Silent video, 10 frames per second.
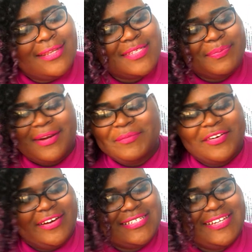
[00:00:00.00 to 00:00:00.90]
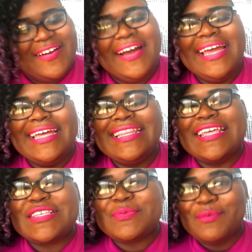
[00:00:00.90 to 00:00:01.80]
this prom crazy y'all
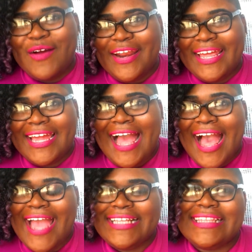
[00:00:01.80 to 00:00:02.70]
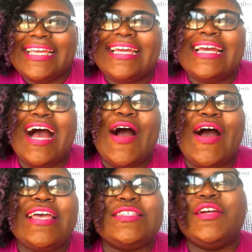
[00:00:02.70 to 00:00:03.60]
this product i think uh
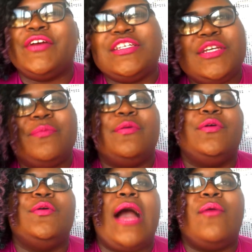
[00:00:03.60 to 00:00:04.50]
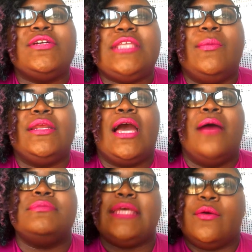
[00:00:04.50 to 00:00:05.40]
is a great shampoo i wish they would
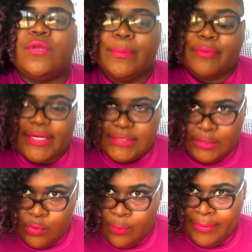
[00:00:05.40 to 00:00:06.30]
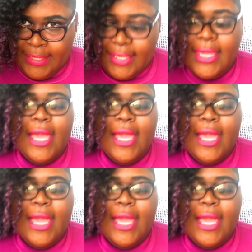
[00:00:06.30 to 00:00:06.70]
come down on the price a little bit